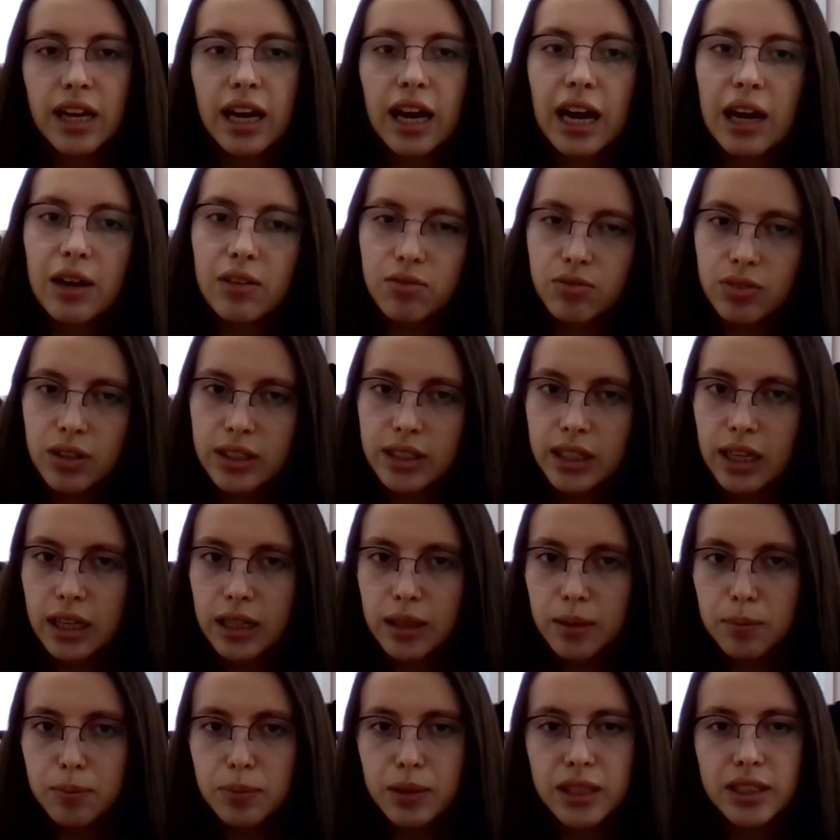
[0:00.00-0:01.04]
And finally
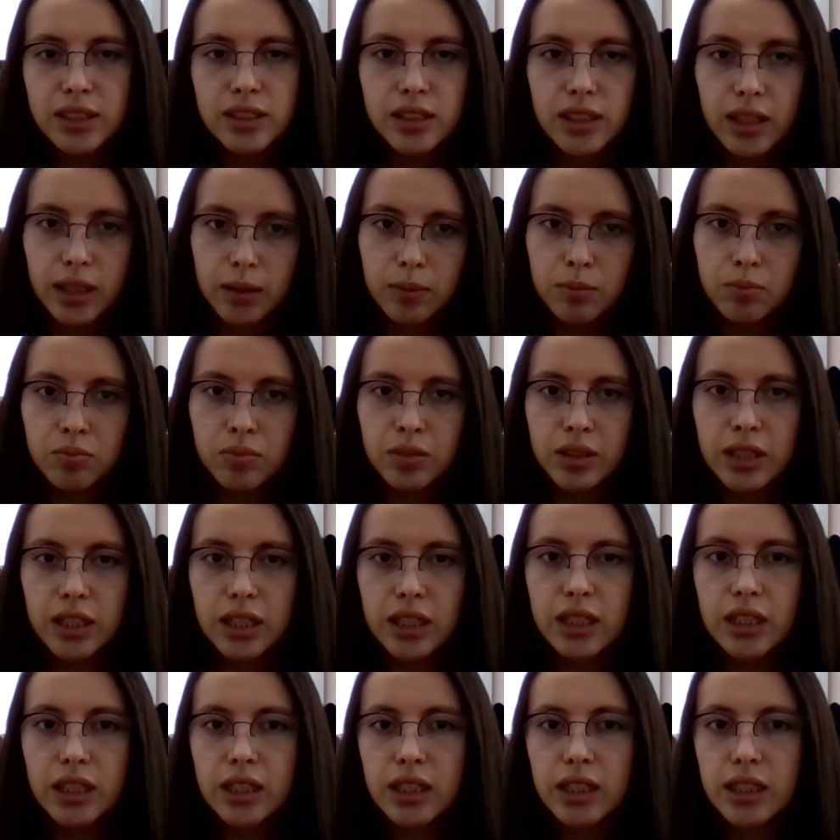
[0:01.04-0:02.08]
place them
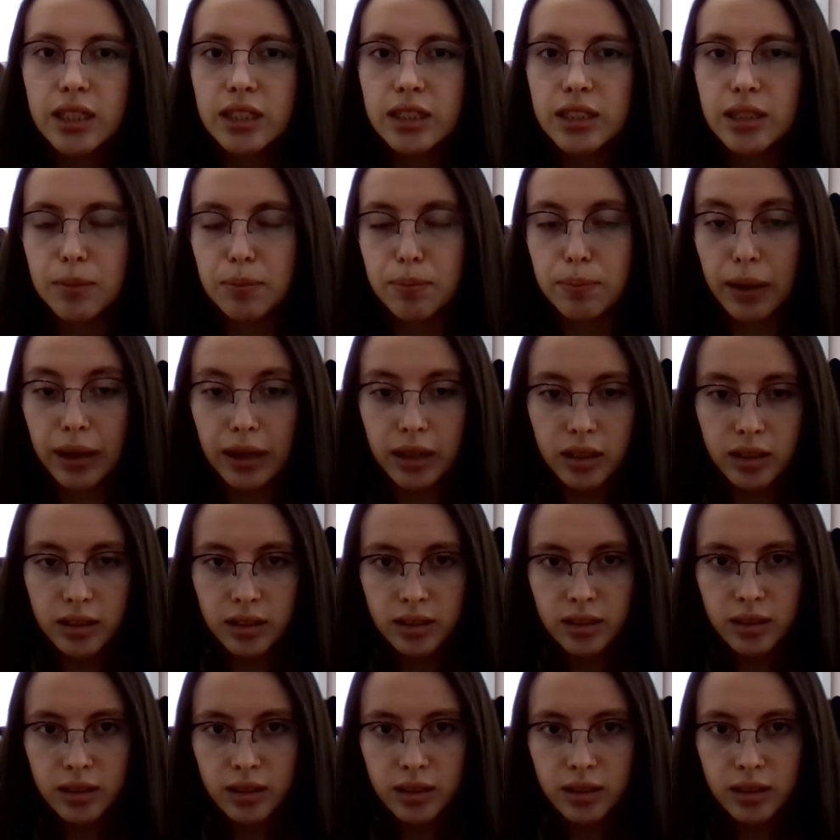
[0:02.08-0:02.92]
in the pan